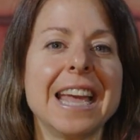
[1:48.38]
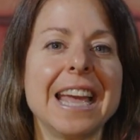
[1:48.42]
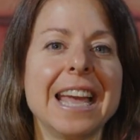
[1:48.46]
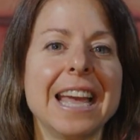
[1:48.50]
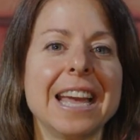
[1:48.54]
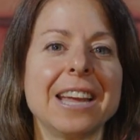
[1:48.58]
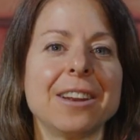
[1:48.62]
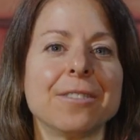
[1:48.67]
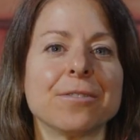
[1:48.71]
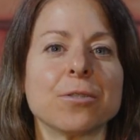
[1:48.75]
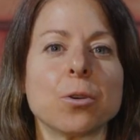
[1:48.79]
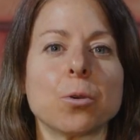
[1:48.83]

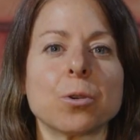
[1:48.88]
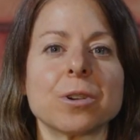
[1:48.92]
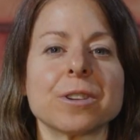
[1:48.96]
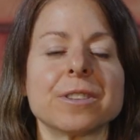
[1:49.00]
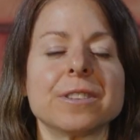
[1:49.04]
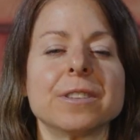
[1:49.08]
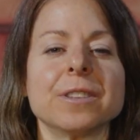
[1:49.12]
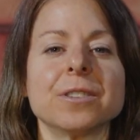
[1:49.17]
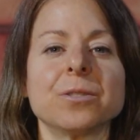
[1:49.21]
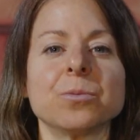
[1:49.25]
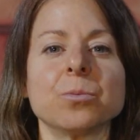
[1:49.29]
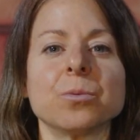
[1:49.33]
And of course,
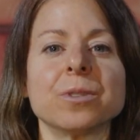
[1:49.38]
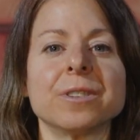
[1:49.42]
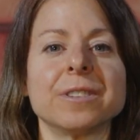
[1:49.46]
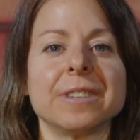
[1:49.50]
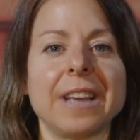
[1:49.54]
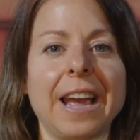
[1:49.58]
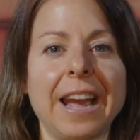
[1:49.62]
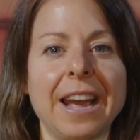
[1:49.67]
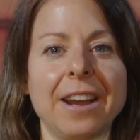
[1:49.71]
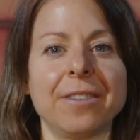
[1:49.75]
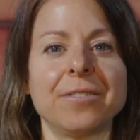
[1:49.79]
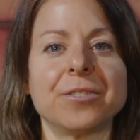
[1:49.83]
this was
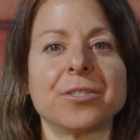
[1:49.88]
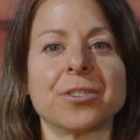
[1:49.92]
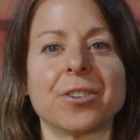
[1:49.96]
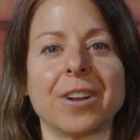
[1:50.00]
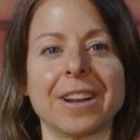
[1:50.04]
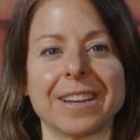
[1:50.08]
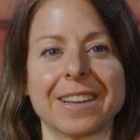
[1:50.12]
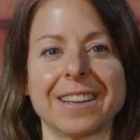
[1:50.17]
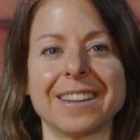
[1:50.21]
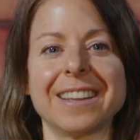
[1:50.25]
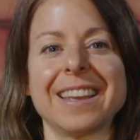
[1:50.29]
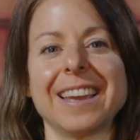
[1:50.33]
after
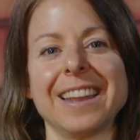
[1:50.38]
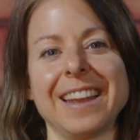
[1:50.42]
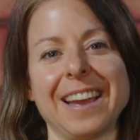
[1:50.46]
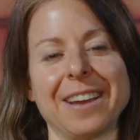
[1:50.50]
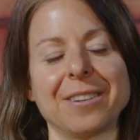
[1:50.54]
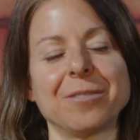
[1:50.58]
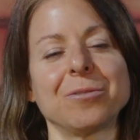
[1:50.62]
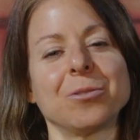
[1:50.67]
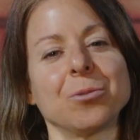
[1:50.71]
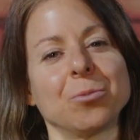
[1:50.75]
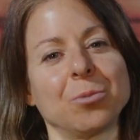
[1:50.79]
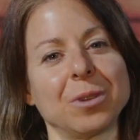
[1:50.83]
I could get
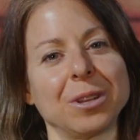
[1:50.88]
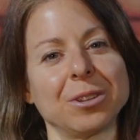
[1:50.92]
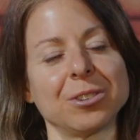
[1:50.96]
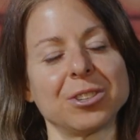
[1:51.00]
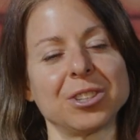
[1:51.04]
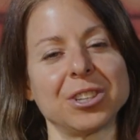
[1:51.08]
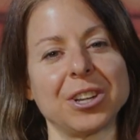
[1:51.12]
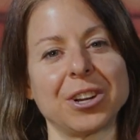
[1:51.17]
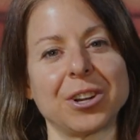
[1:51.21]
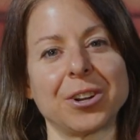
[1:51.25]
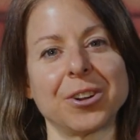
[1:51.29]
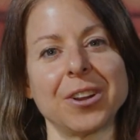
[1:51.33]
out of the
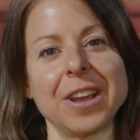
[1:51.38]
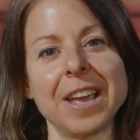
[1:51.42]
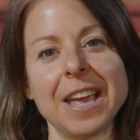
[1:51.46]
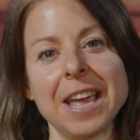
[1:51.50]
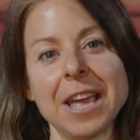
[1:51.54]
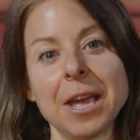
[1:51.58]
wheelchair.